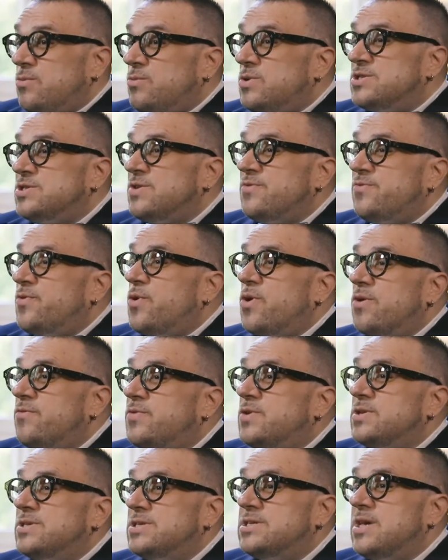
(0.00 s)
was a 4
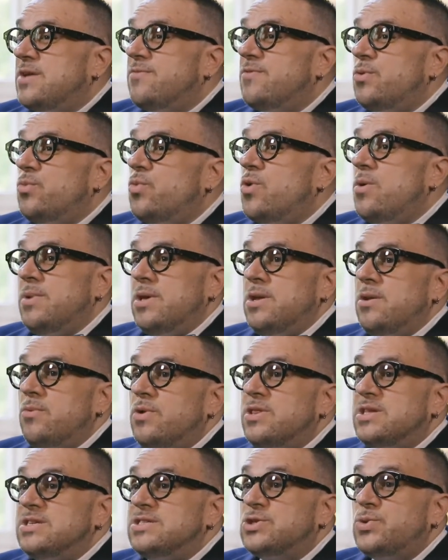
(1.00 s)
foot 7 woman
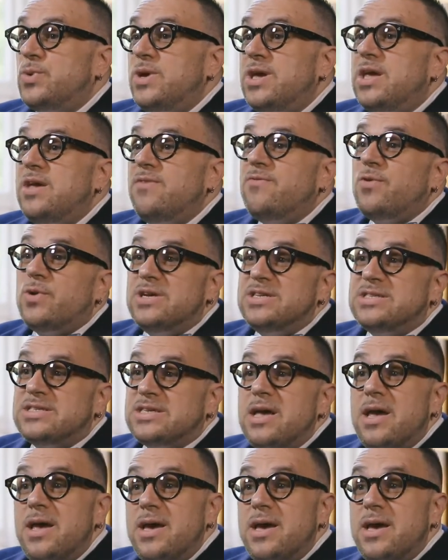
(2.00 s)
with a squeaky voice